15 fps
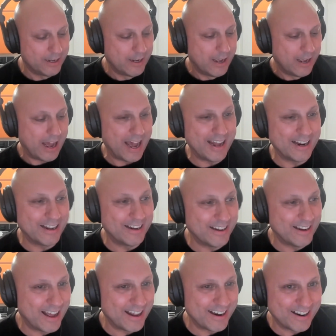And
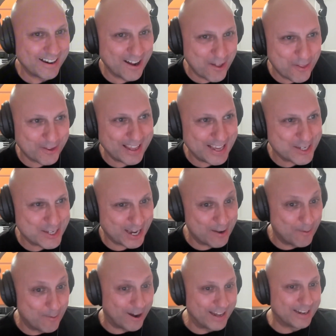another DJ
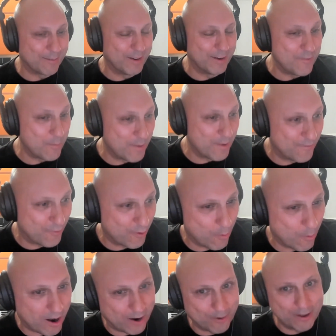who I ended up living with for a
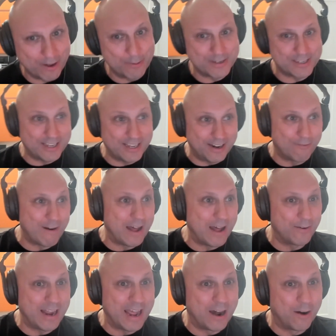while, who's still
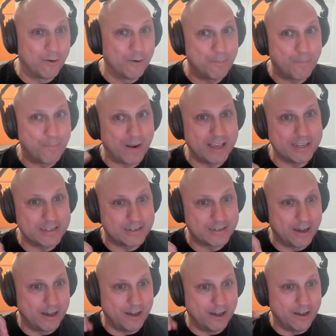around now, who plays
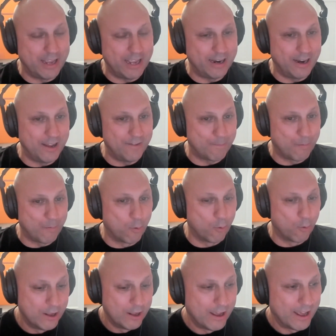in
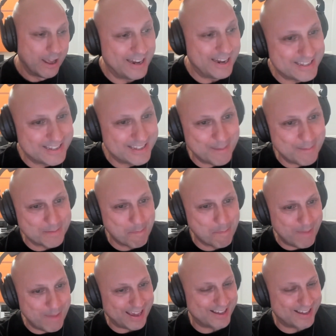Liverpool, and his name is Mick